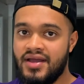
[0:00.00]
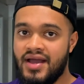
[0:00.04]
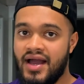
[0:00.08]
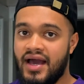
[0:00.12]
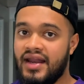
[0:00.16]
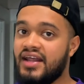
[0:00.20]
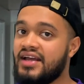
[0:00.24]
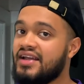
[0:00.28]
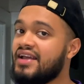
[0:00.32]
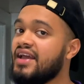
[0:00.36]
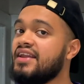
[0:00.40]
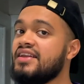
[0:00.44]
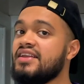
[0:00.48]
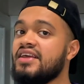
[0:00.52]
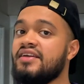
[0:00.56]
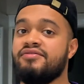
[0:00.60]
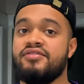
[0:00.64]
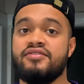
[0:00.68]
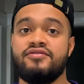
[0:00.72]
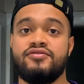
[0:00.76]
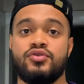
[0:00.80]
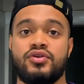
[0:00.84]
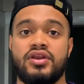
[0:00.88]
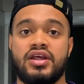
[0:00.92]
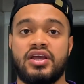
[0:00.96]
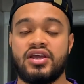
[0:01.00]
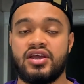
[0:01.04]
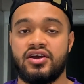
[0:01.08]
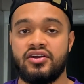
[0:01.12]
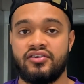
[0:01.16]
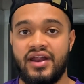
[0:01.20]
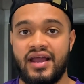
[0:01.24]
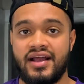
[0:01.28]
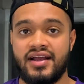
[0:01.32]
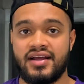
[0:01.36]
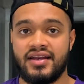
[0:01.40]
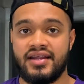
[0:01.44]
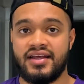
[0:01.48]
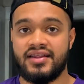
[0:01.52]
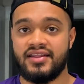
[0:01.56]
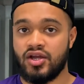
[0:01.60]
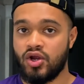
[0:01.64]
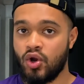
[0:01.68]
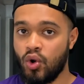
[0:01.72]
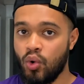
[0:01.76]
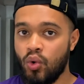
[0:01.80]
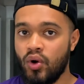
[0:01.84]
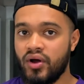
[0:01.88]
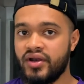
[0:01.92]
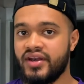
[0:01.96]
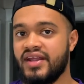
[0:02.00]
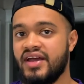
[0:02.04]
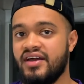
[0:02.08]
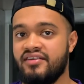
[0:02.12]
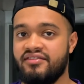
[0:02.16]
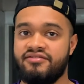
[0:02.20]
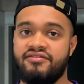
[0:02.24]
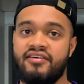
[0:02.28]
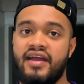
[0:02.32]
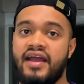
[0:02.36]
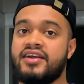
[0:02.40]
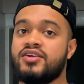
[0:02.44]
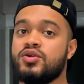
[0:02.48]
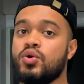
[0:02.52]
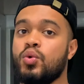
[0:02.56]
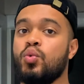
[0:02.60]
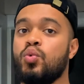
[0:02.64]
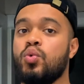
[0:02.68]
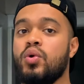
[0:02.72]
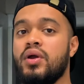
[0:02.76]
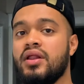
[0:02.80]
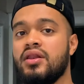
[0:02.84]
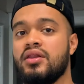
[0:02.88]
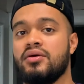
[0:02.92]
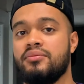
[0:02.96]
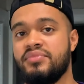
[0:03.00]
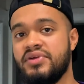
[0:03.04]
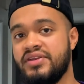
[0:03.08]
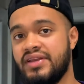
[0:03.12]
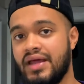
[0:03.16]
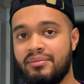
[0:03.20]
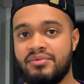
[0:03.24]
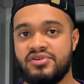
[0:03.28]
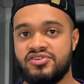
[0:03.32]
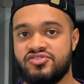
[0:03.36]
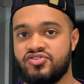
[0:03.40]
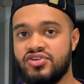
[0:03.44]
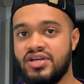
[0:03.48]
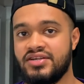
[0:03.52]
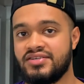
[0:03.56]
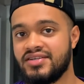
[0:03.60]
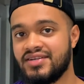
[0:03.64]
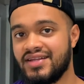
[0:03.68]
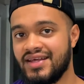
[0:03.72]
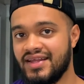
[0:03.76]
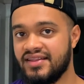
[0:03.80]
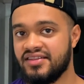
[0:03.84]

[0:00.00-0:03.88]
And again, if you've done it correctly, the Coanda effect will be demonstrated